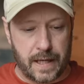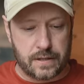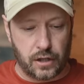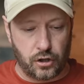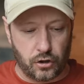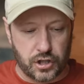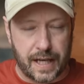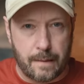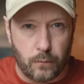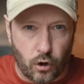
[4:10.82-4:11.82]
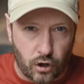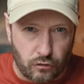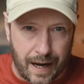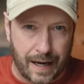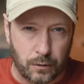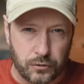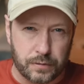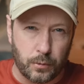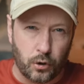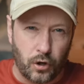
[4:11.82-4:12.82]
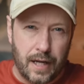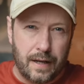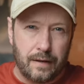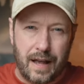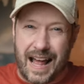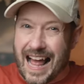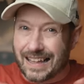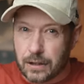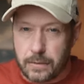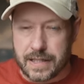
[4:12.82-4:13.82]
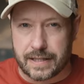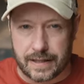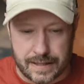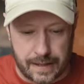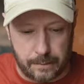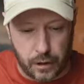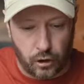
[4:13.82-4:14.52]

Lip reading: is that you're not just getting more ground, more elements in the scene, but